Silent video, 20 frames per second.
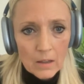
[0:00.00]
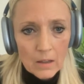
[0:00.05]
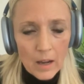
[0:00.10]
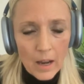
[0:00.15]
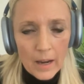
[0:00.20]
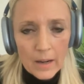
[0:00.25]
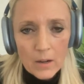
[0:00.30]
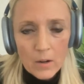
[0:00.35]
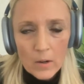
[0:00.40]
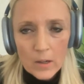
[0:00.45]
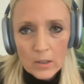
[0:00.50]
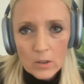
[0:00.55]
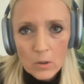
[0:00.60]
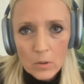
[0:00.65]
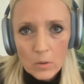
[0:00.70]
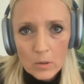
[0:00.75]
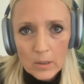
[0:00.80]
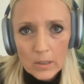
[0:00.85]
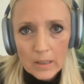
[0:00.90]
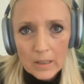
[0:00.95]
I know I
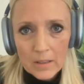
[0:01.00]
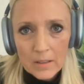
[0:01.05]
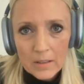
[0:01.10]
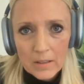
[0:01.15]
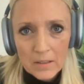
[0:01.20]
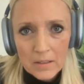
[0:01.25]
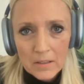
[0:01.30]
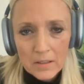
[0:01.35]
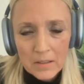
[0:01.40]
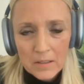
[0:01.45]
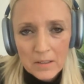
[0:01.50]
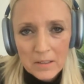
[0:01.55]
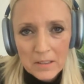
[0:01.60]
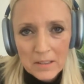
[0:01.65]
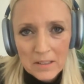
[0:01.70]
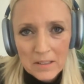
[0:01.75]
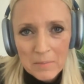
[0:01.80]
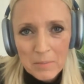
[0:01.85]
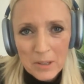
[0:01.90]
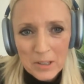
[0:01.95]
totally
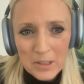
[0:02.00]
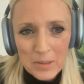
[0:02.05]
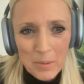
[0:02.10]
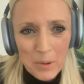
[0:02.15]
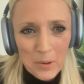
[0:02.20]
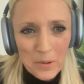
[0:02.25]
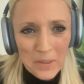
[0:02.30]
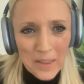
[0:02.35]
misspoke